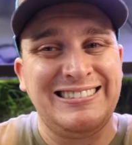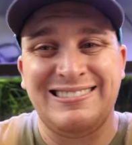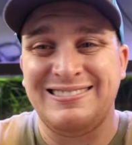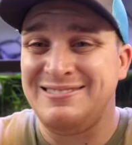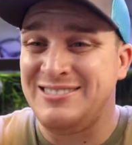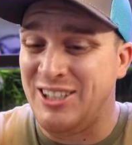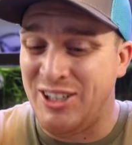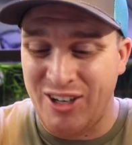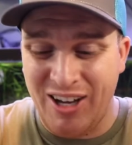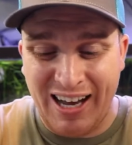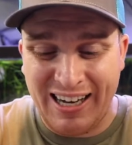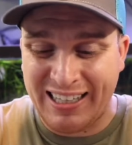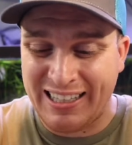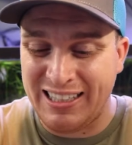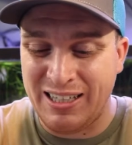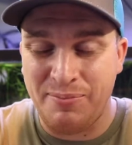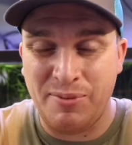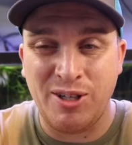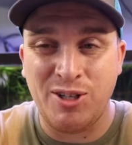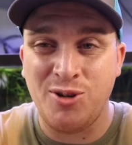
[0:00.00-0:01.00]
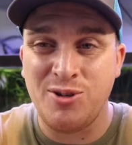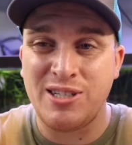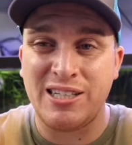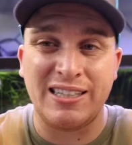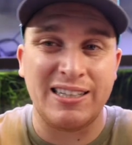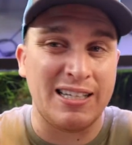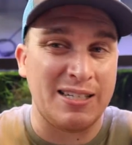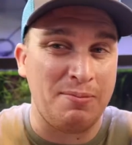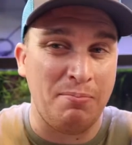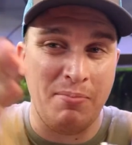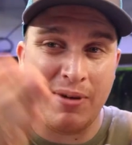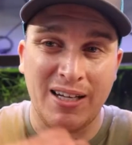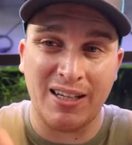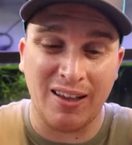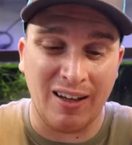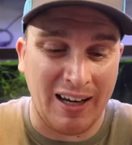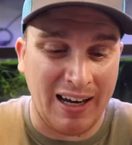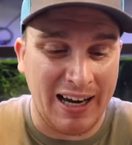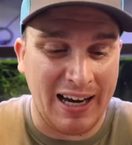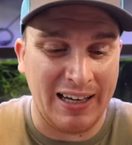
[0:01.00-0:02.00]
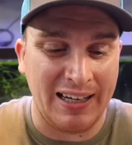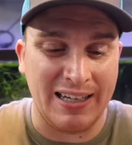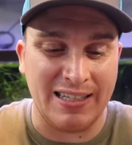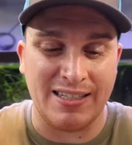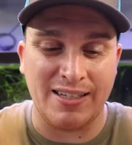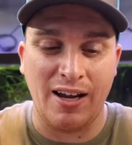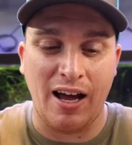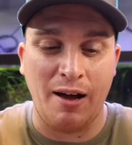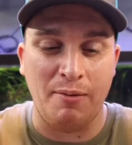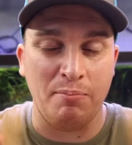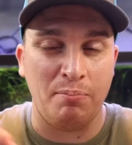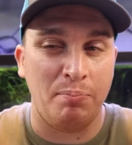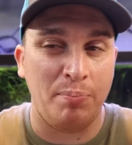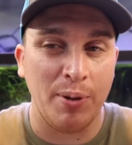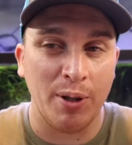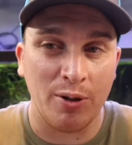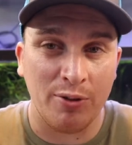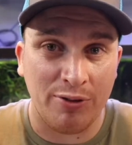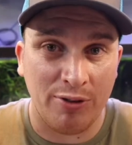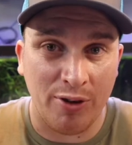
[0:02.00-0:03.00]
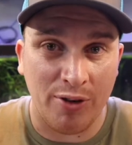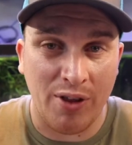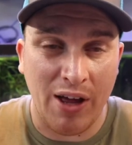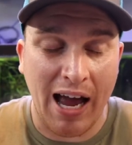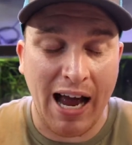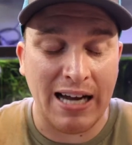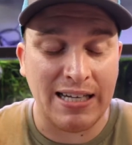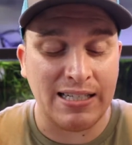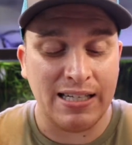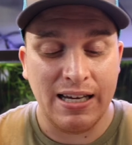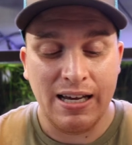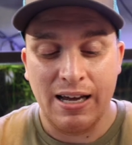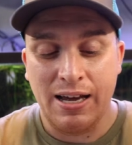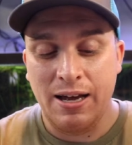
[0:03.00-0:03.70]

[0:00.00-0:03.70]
you're not going to be using this midline. It's not built for that.